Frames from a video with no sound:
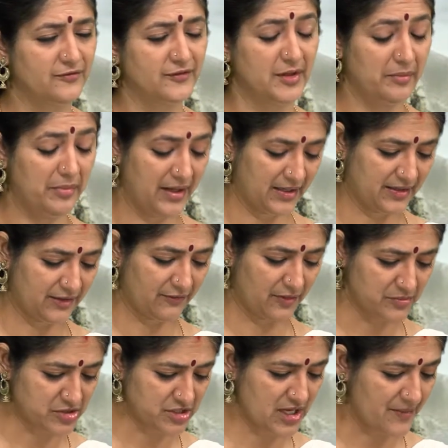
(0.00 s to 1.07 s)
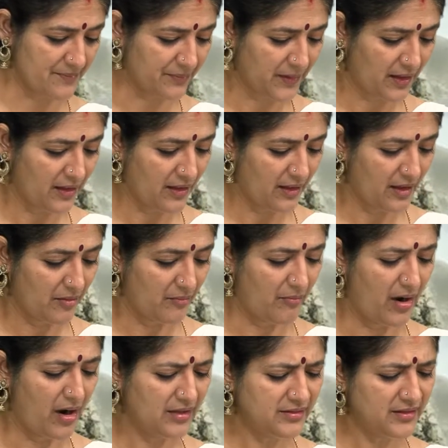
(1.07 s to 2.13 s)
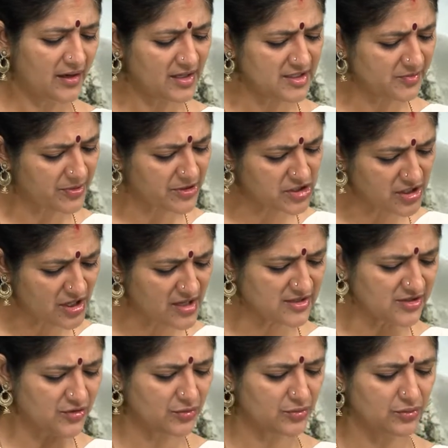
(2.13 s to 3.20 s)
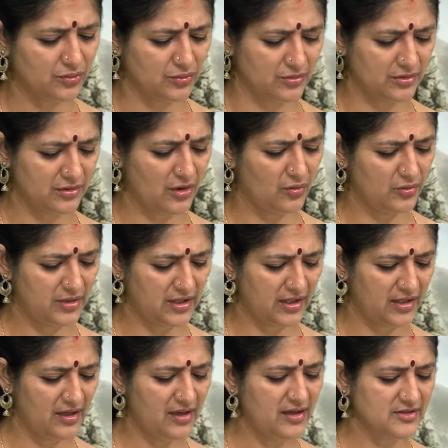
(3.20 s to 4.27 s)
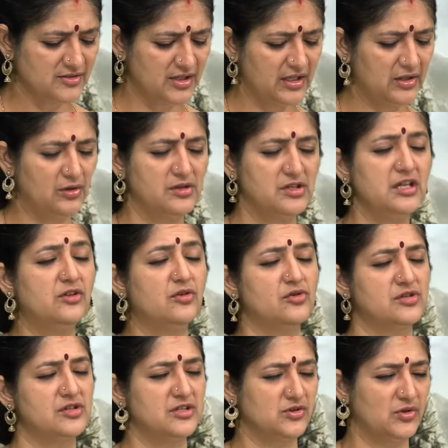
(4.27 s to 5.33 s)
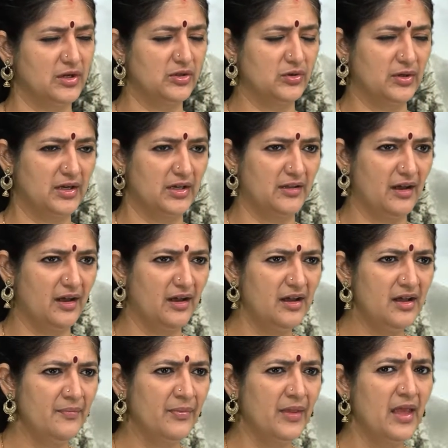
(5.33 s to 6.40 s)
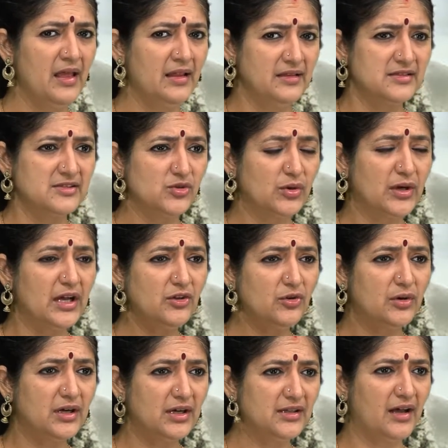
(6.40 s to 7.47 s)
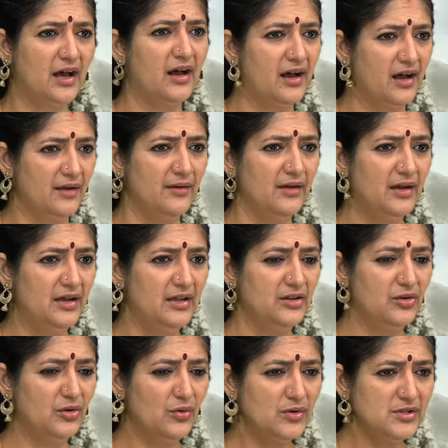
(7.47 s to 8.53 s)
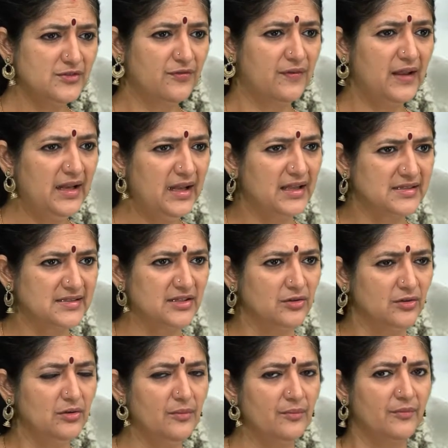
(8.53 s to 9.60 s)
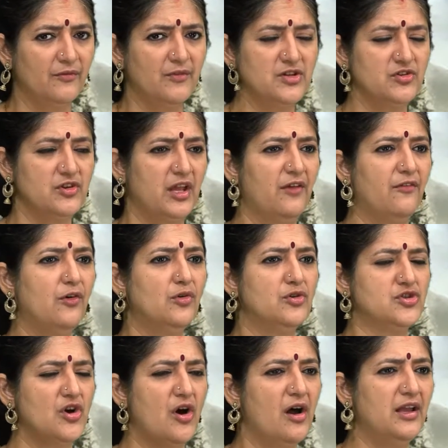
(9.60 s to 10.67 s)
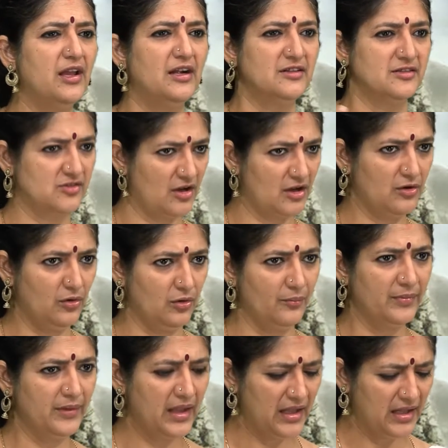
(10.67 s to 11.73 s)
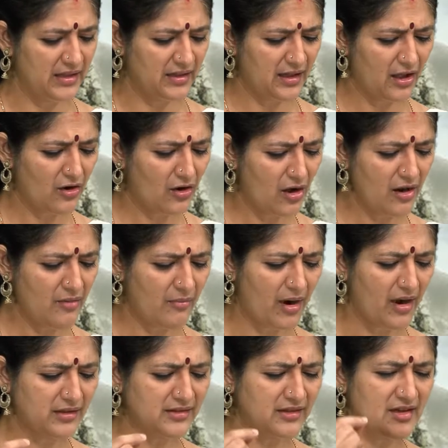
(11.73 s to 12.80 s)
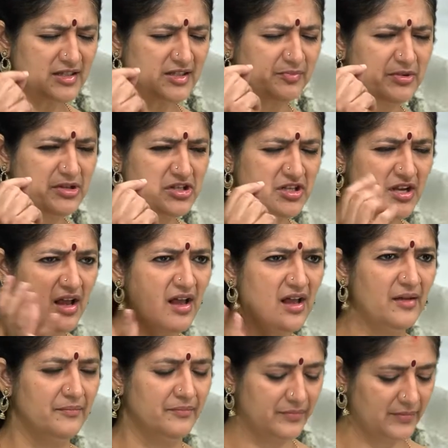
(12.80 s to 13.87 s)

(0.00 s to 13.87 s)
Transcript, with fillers: of the Bharata Vamsha, Matras Parshastu Kaunteya Shitoshna Sukha Dukkadaah. The Sukha Dukkadaah, those feelings, you know, which give you joy and sorrow, they are all matras prashaha.